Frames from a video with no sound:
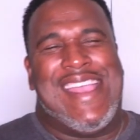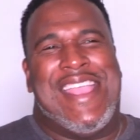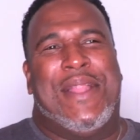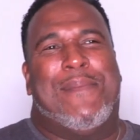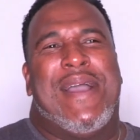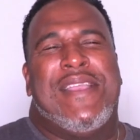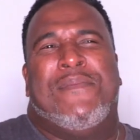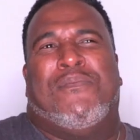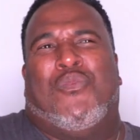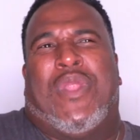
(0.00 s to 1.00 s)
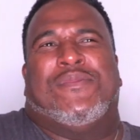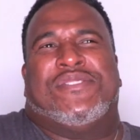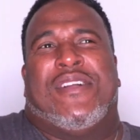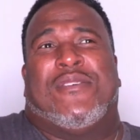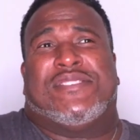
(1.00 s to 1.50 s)
You know, when I was
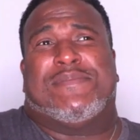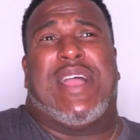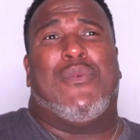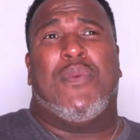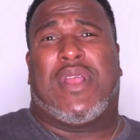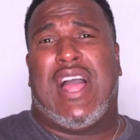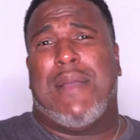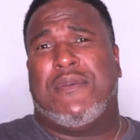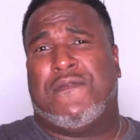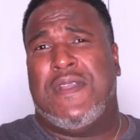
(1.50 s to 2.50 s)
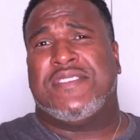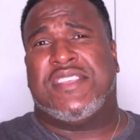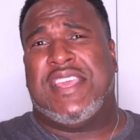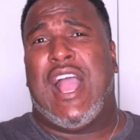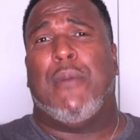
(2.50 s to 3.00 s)
younger, sometimes we would climb the fence to
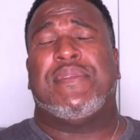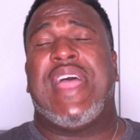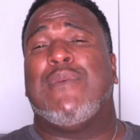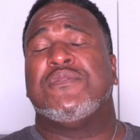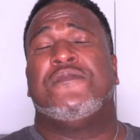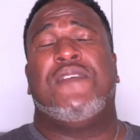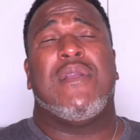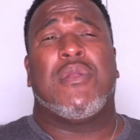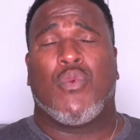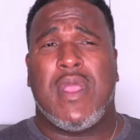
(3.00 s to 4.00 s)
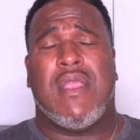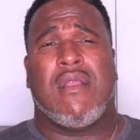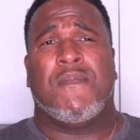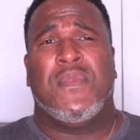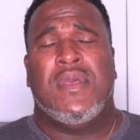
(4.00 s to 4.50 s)
get out, but that was very
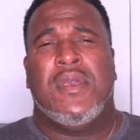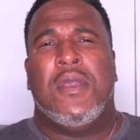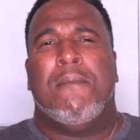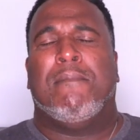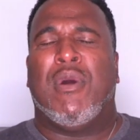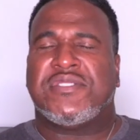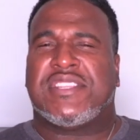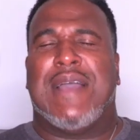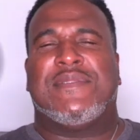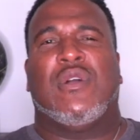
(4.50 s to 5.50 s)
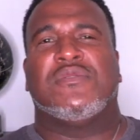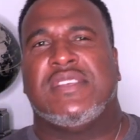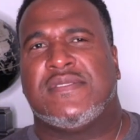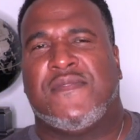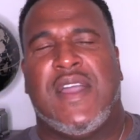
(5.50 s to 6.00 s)
rare. Most times the coach
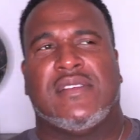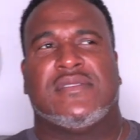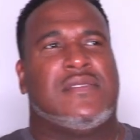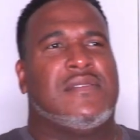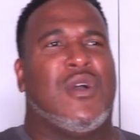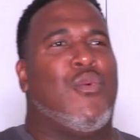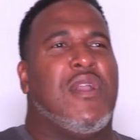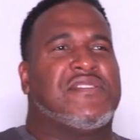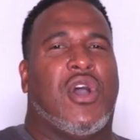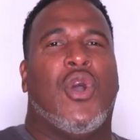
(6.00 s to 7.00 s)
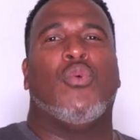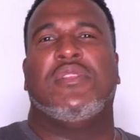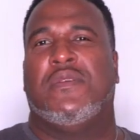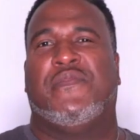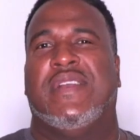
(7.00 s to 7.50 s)
says, fellas, don't worry, it's a hole
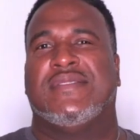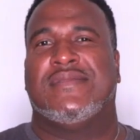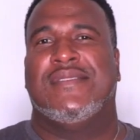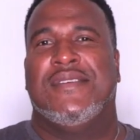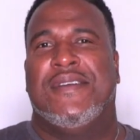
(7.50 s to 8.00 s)
in the fence,